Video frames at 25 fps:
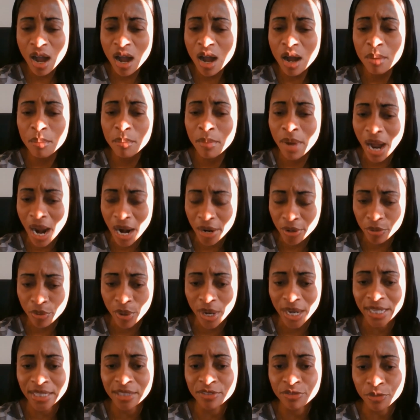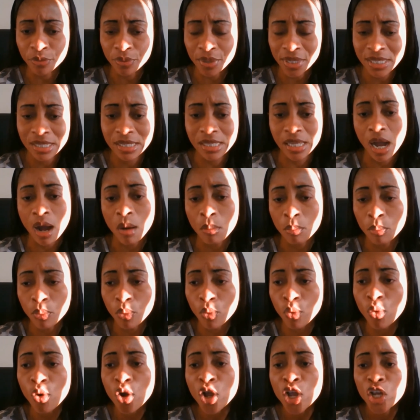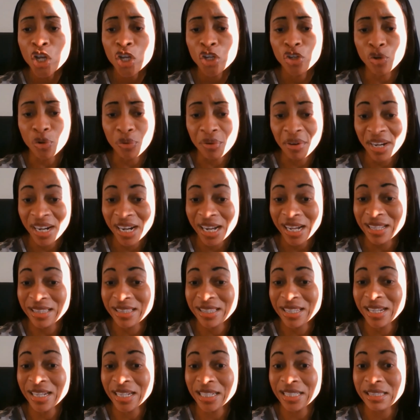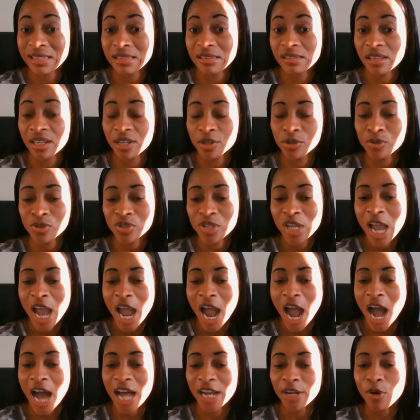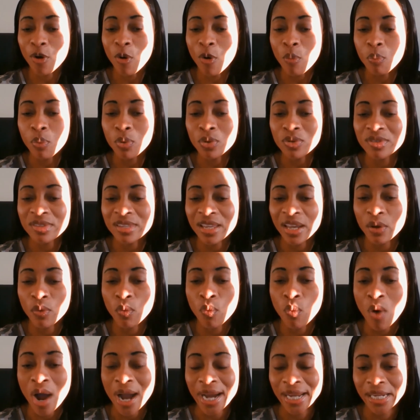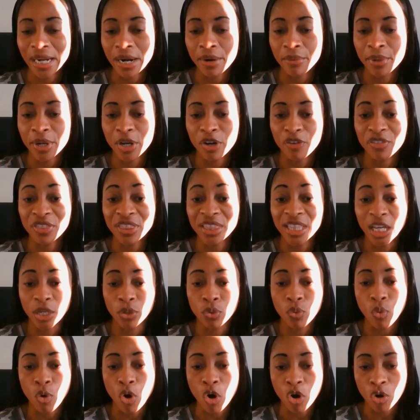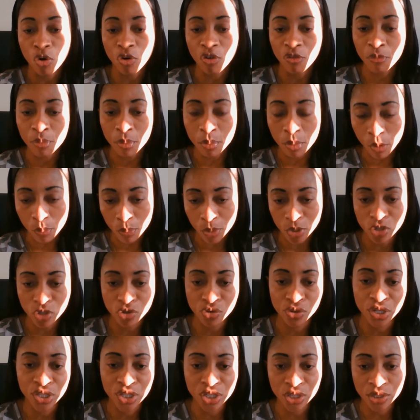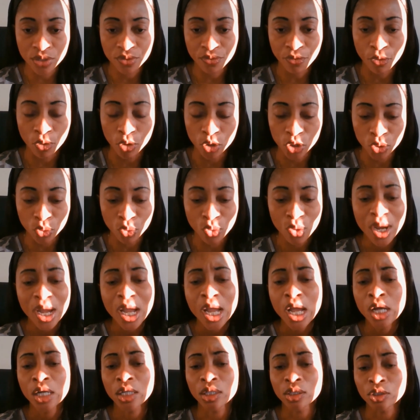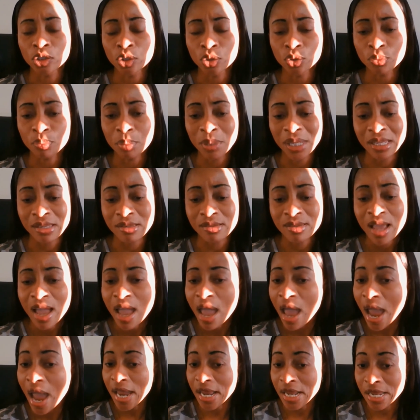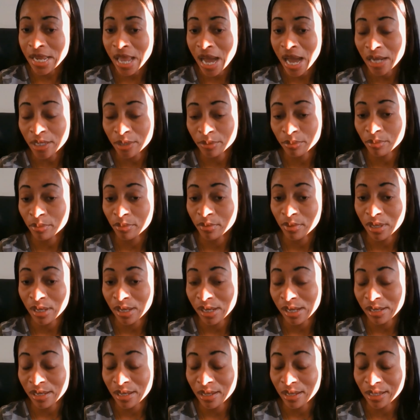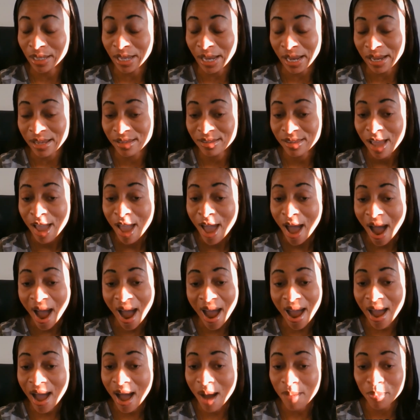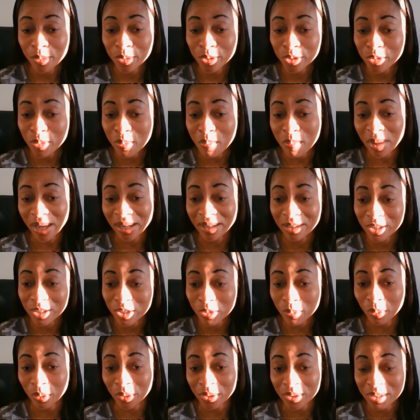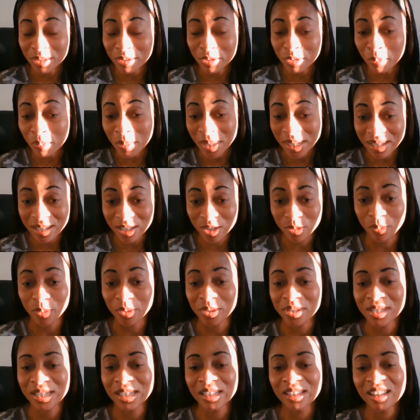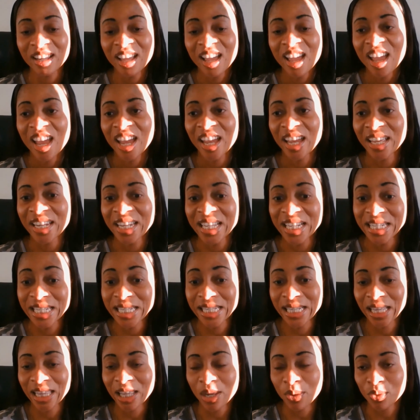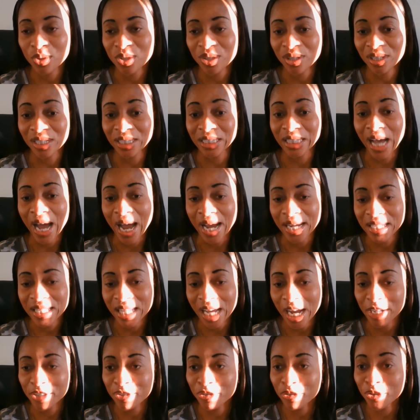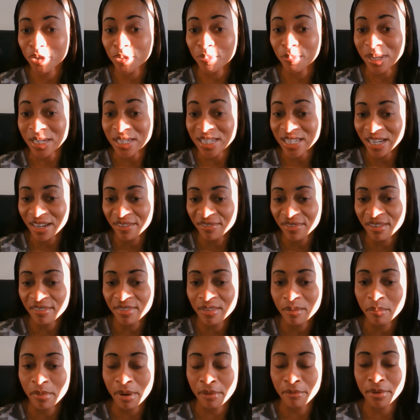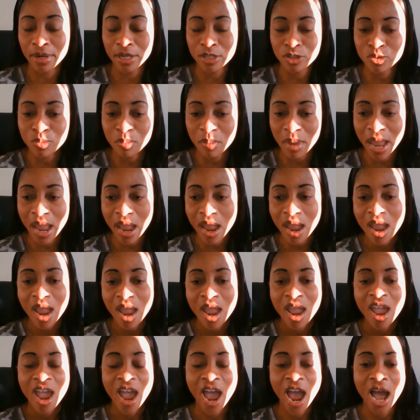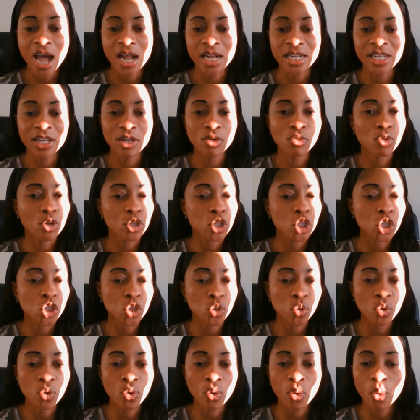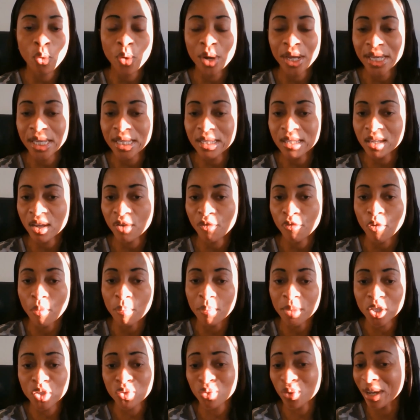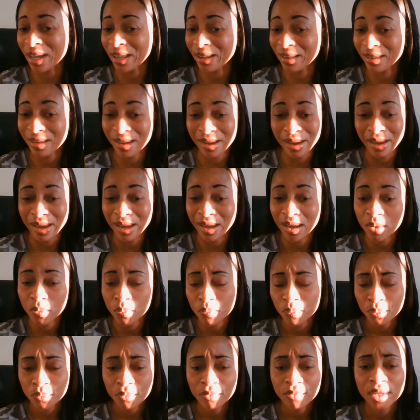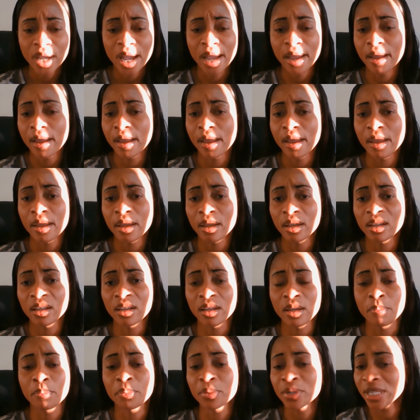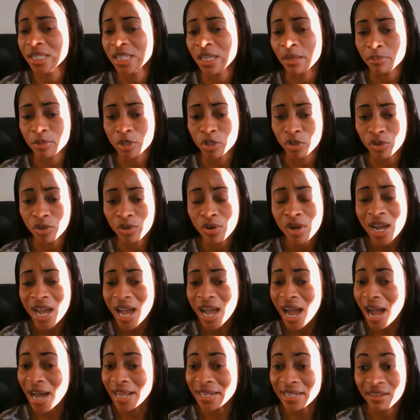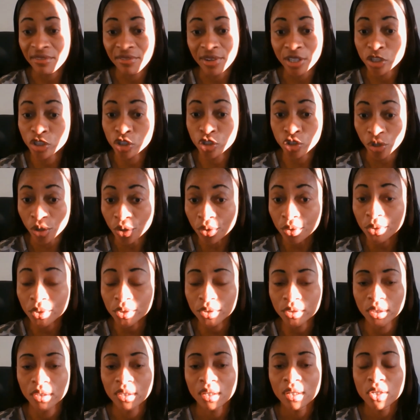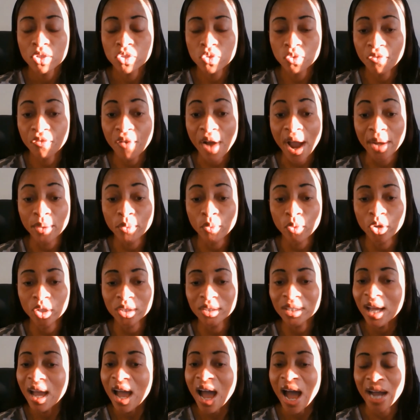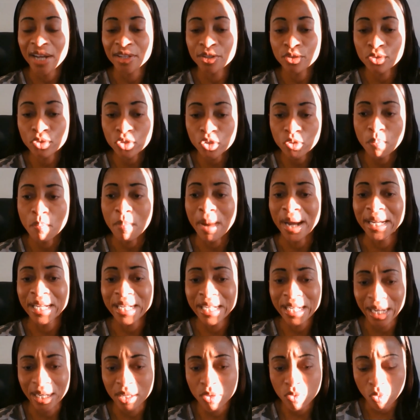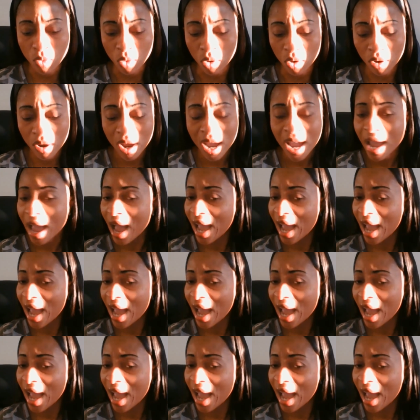RN, for example, your critical thinking skills, and opens a wide array of network of opportunities for you. Oh no, because in that case, I happened to meet this person in a dinner that was organized. I introduced myself, gave them my resume, and it was so easy for me to get a preceptor. I never struggled to find one. I used my network.